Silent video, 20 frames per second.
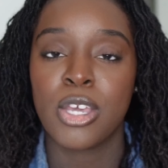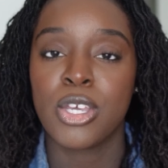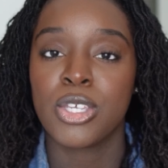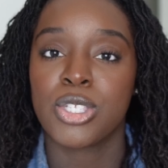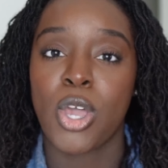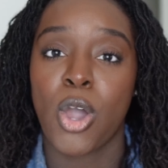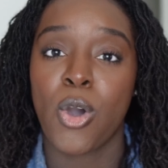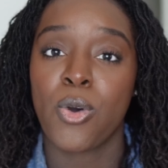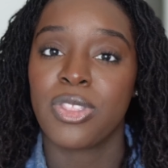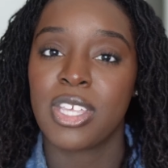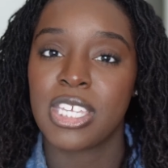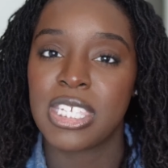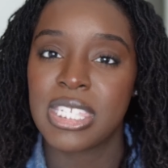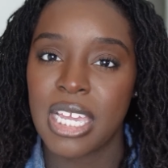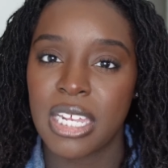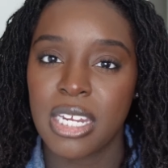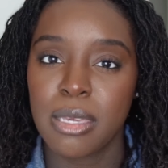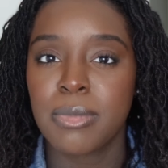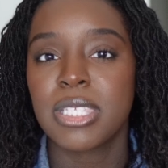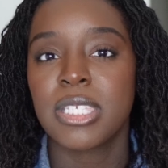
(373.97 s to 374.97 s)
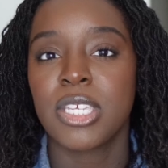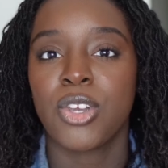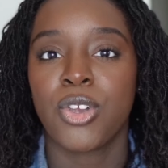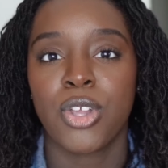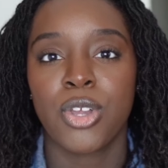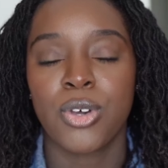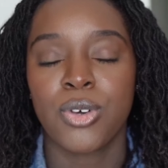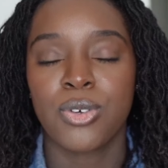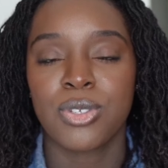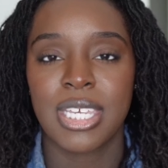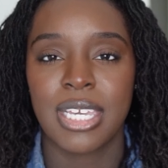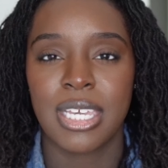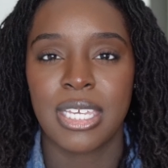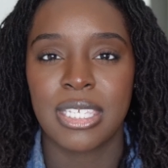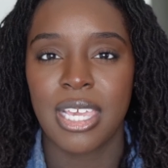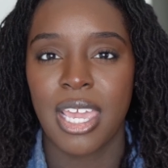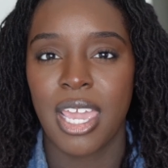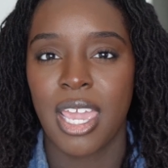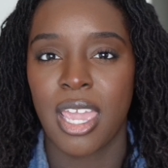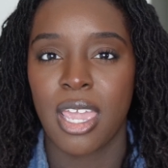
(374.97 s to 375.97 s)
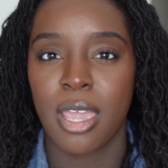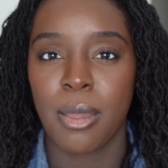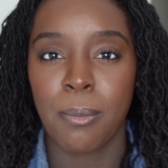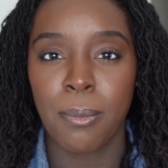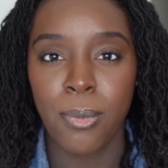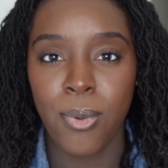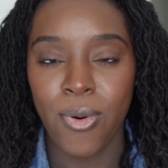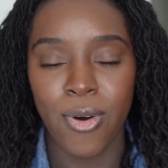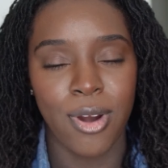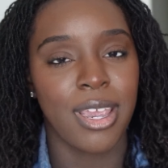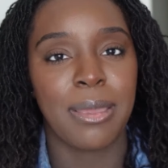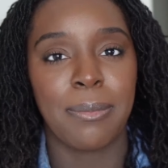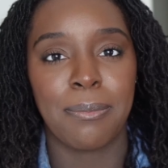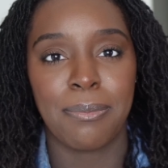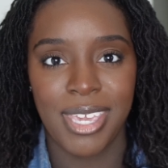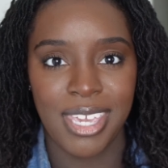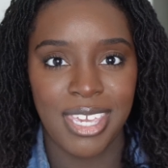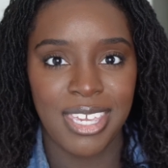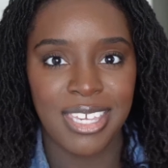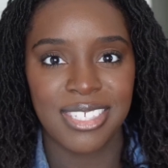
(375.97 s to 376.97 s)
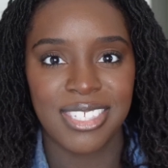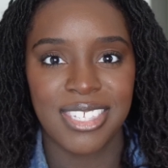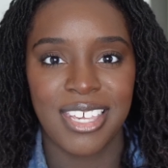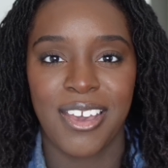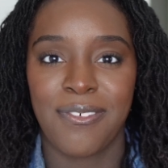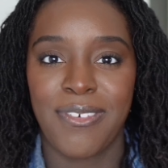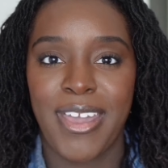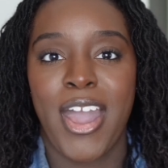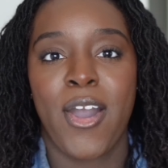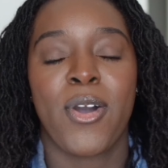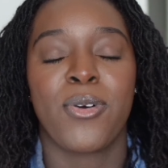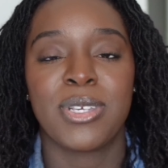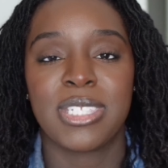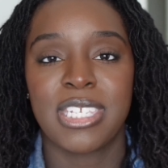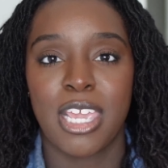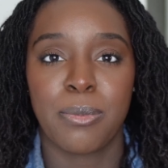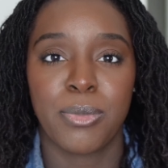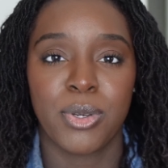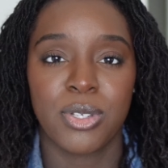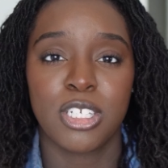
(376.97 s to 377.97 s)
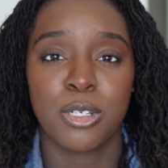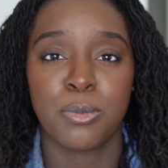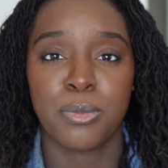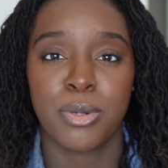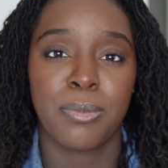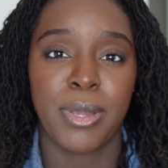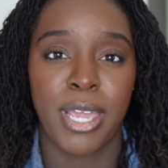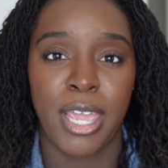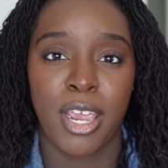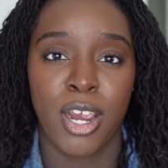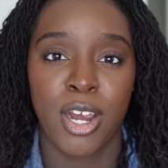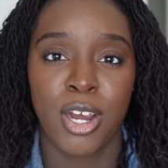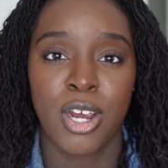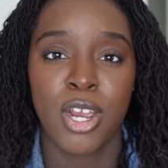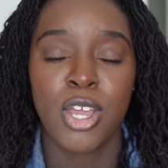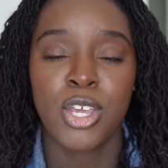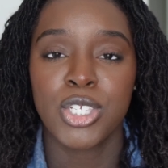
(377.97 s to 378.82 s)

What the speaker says: So the study materials is an important piece of how I was able to prepare.